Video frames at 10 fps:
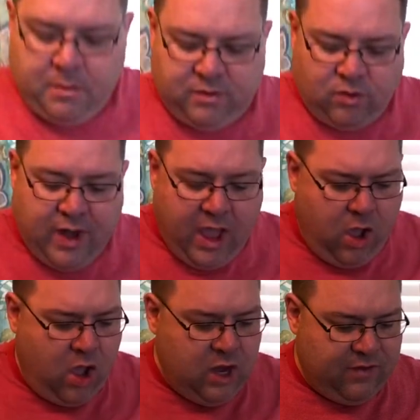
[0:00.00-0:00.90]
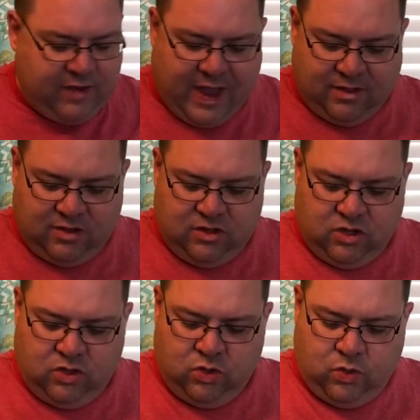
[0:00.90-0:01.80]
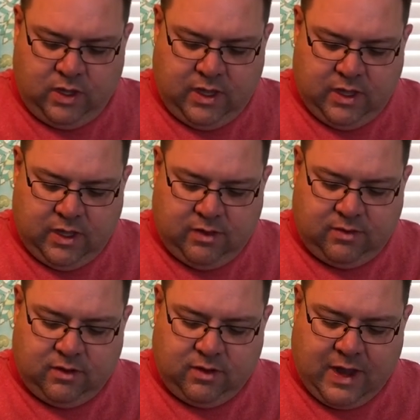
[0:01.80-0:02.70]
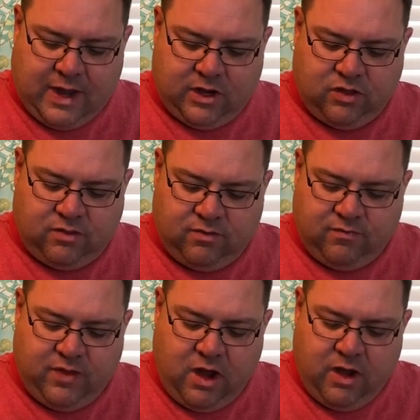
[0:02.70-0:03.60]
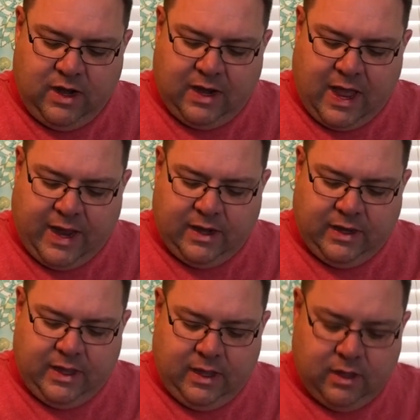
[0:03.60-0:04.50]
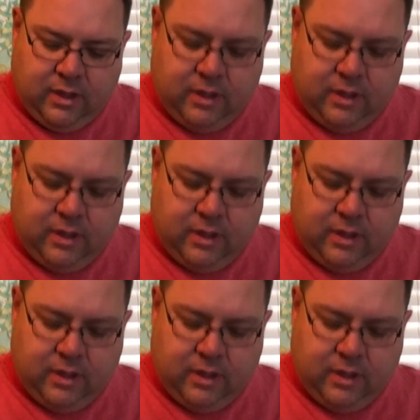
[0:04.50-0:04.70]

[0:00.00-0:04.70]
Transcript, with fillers: and so now all I've got to do is kind of just very lightly